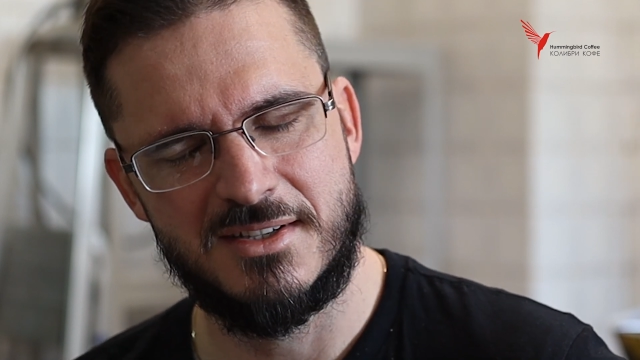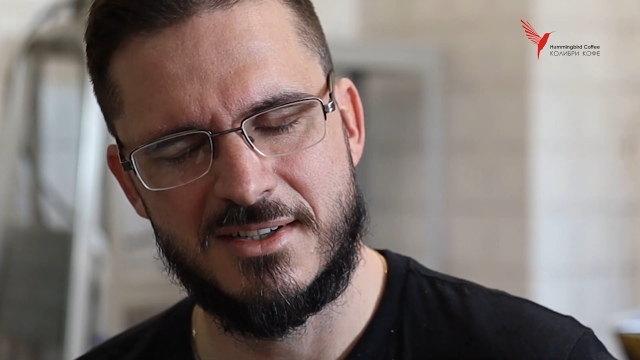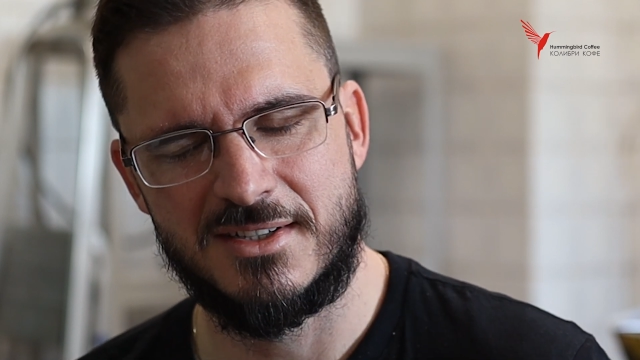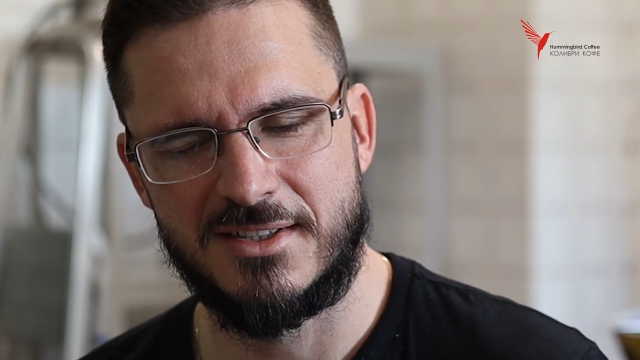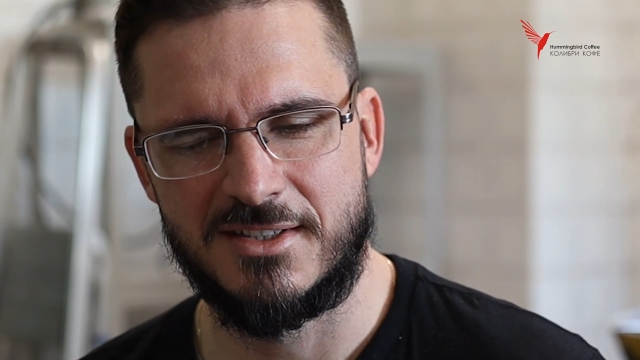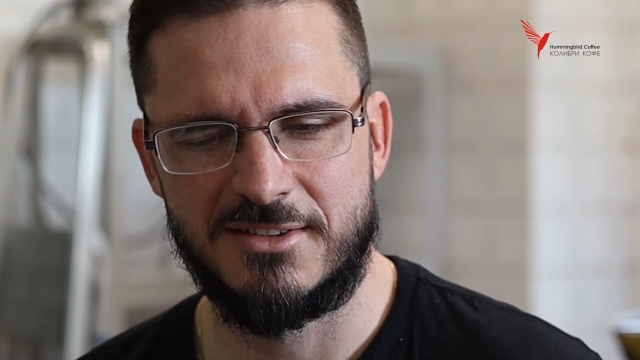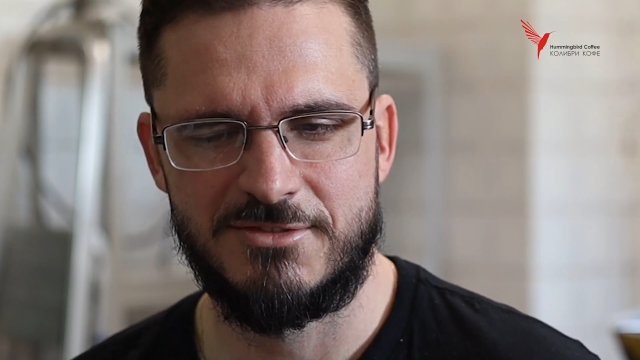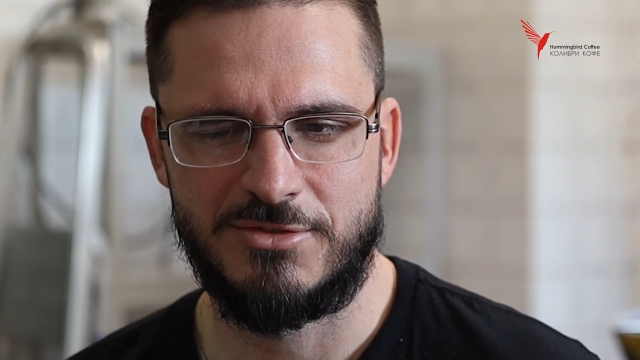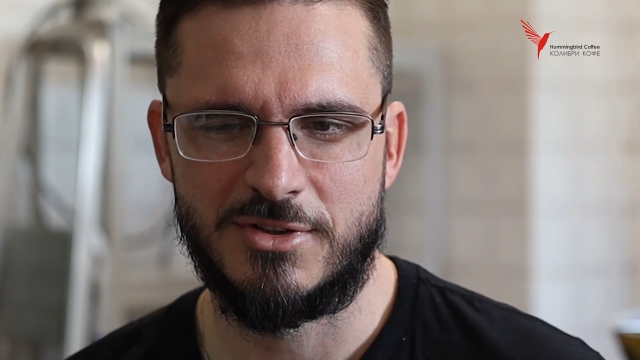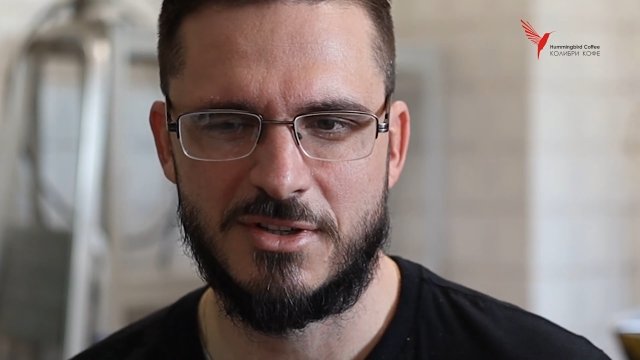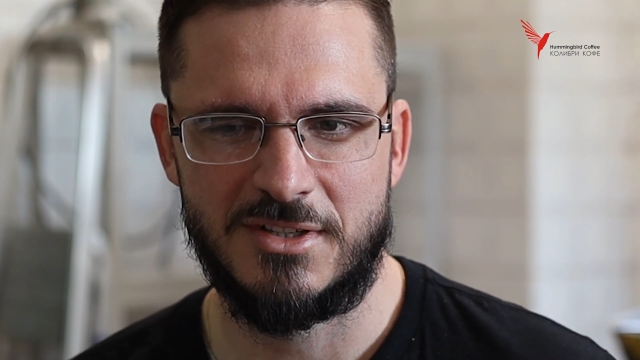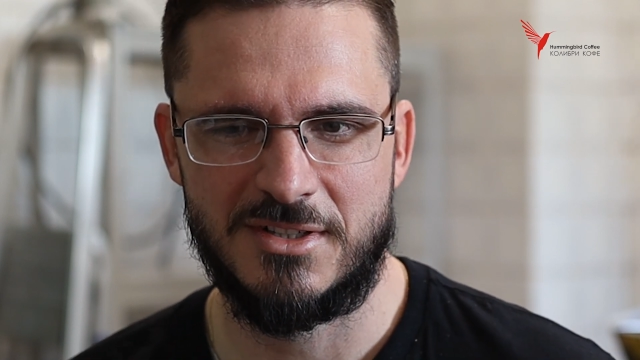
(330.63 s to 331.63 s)

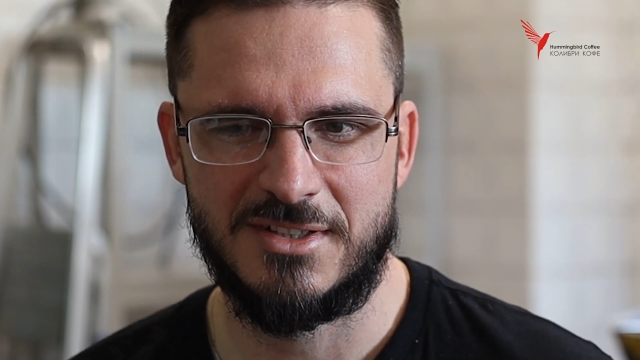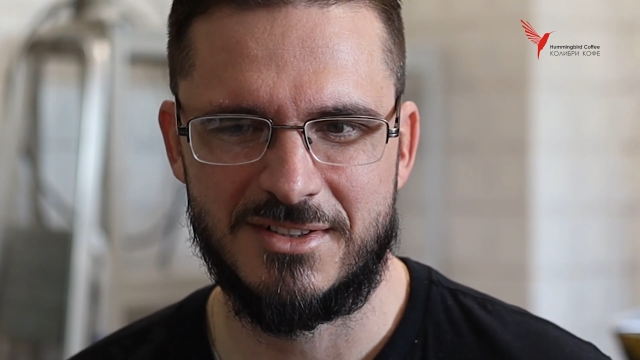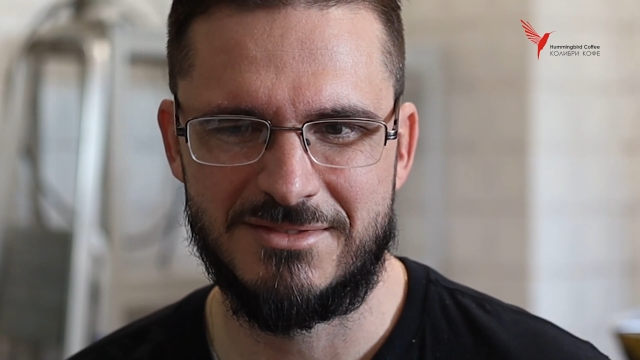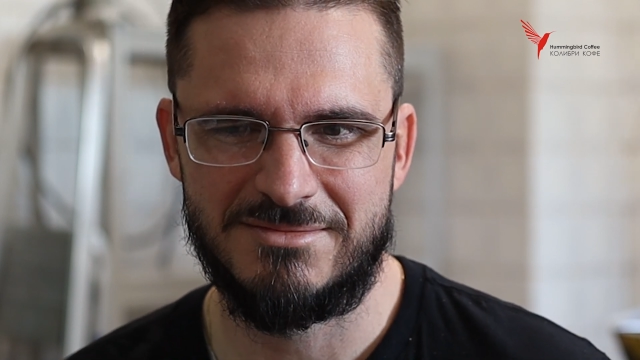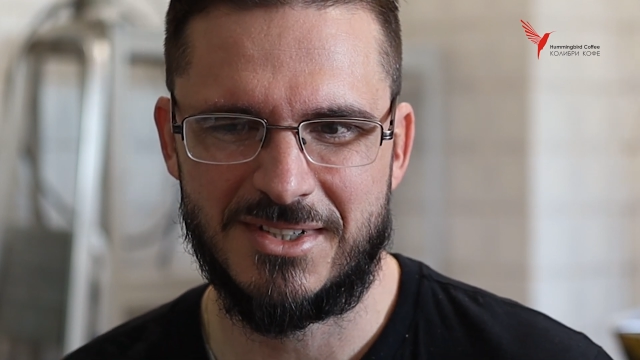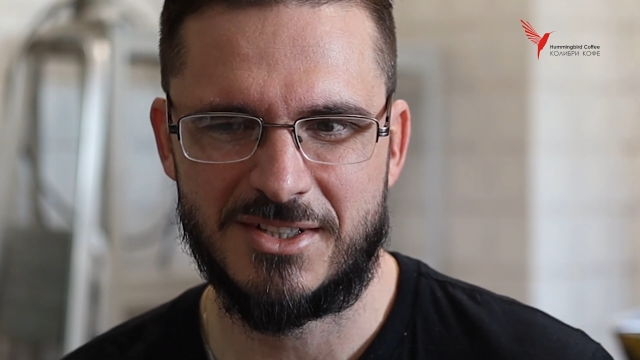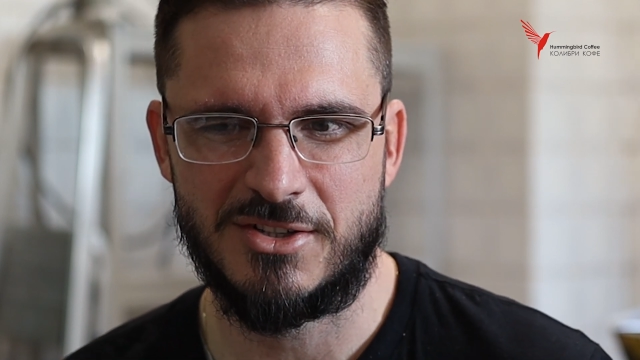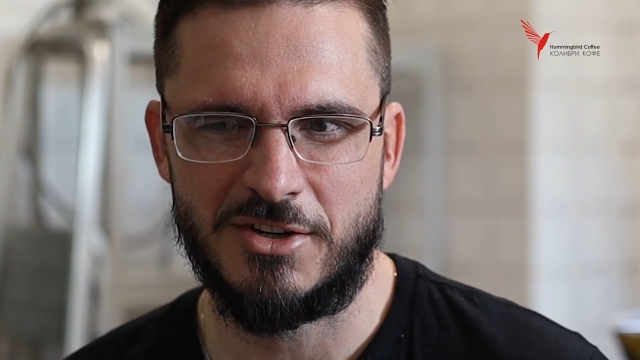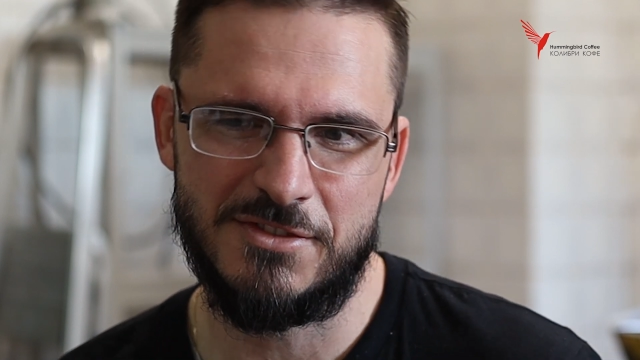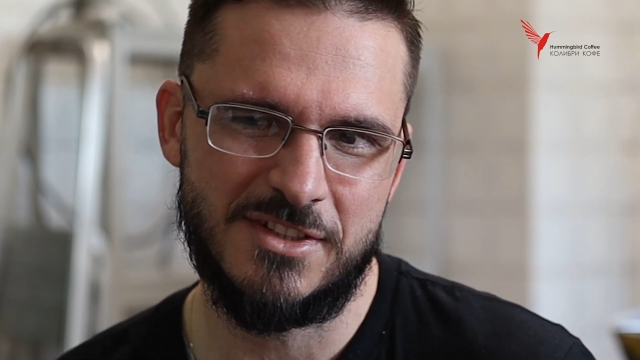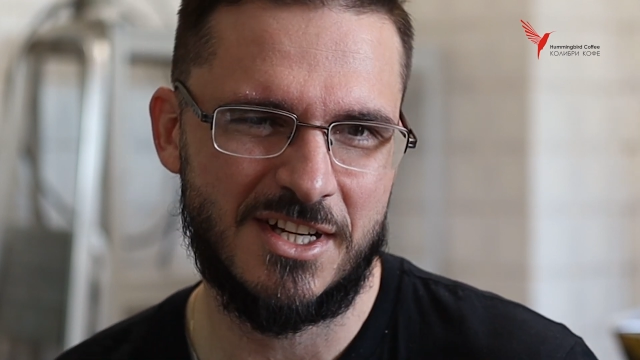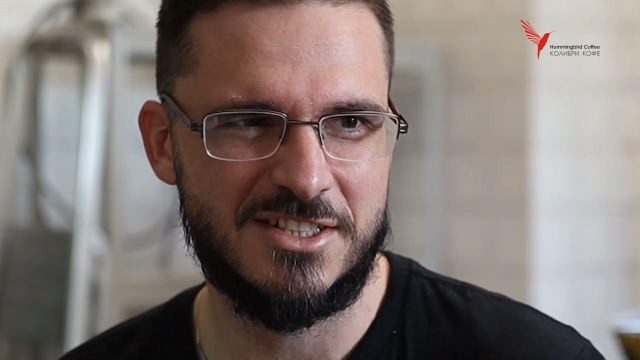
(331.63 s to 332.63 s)
for a
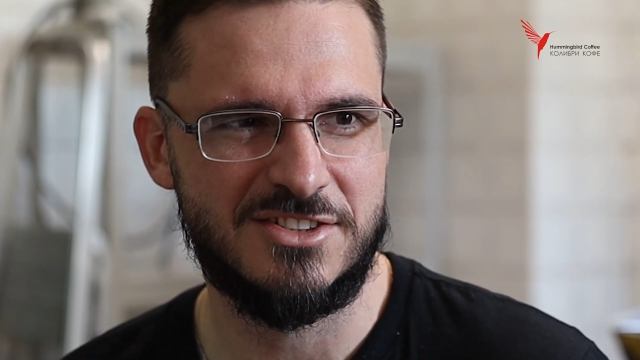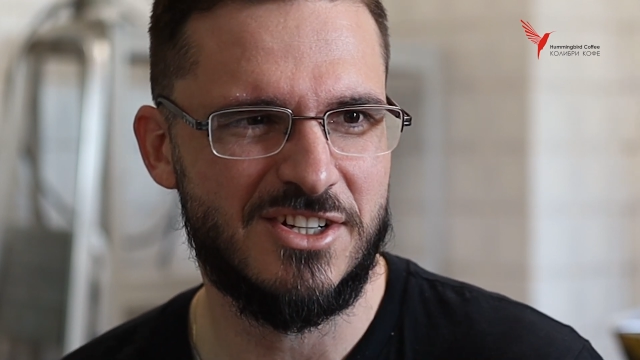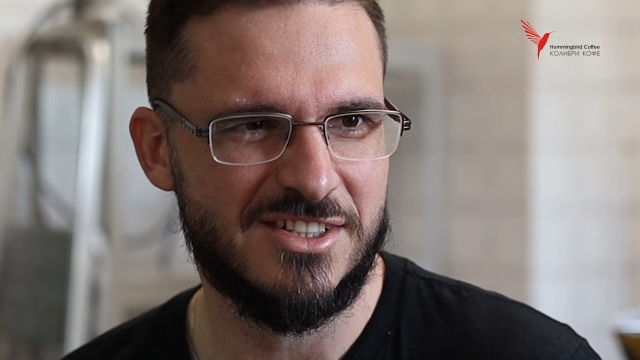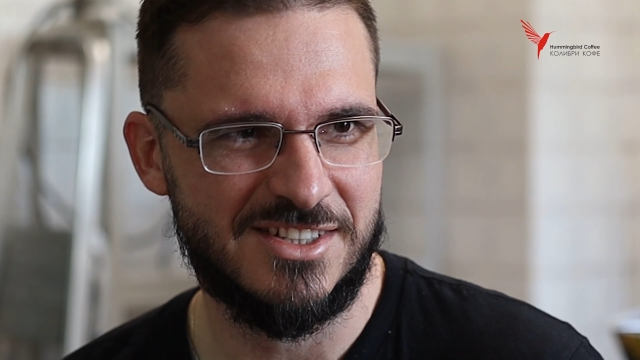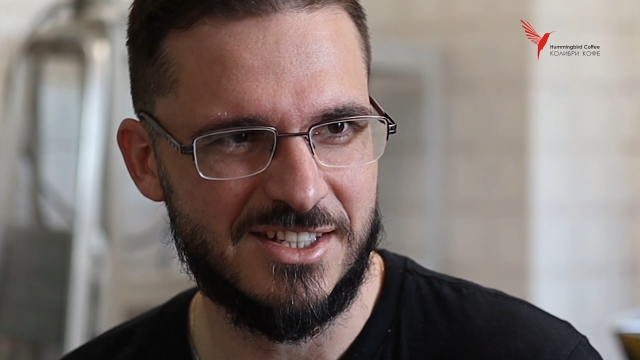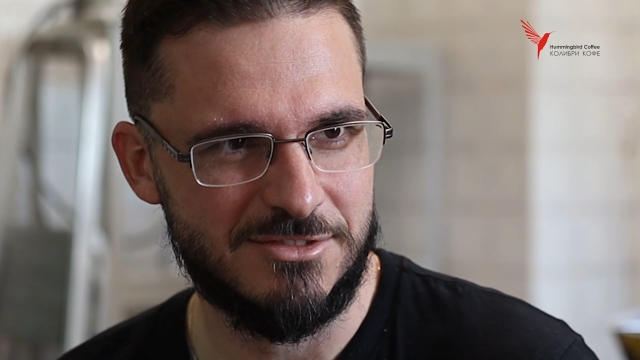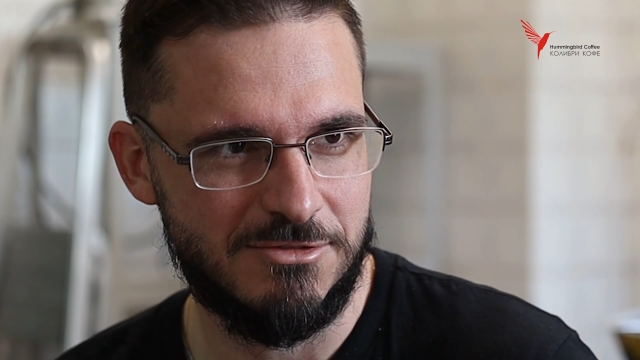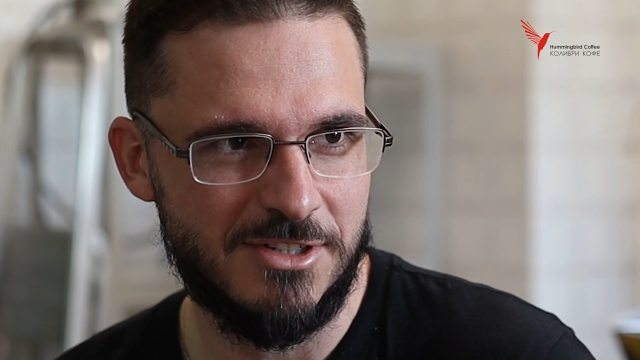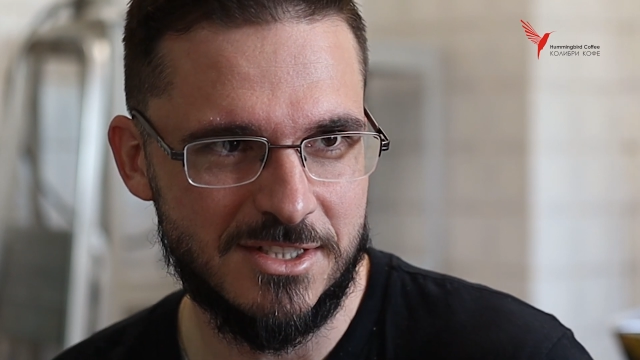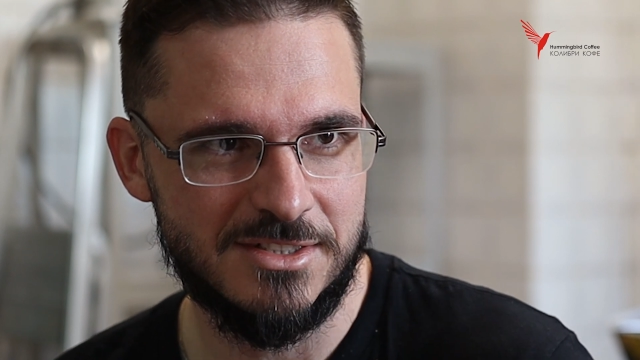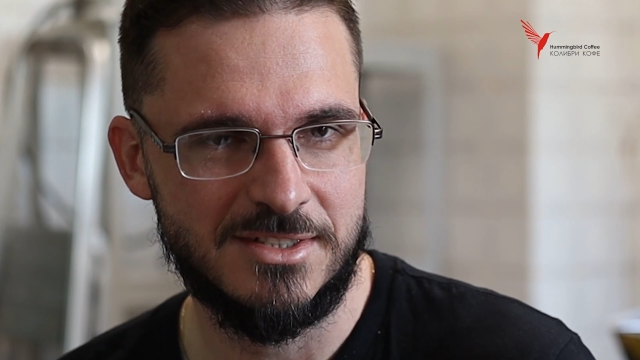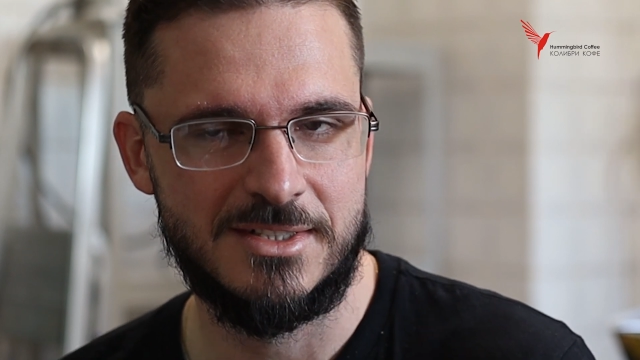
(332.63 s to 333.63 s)
coffee that is not that
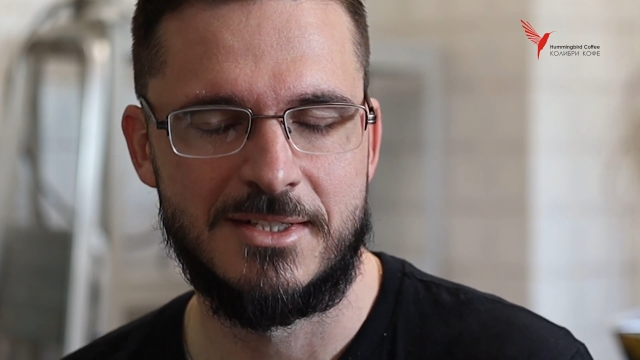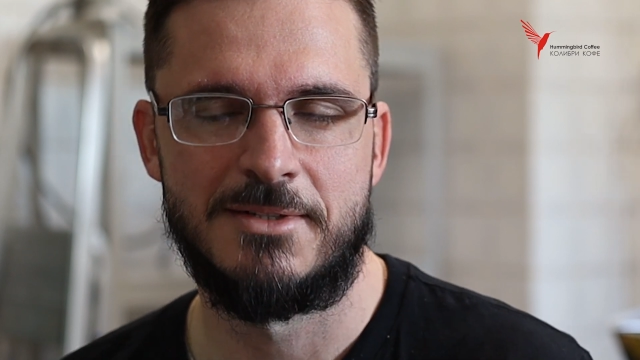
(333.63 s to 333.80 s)
great,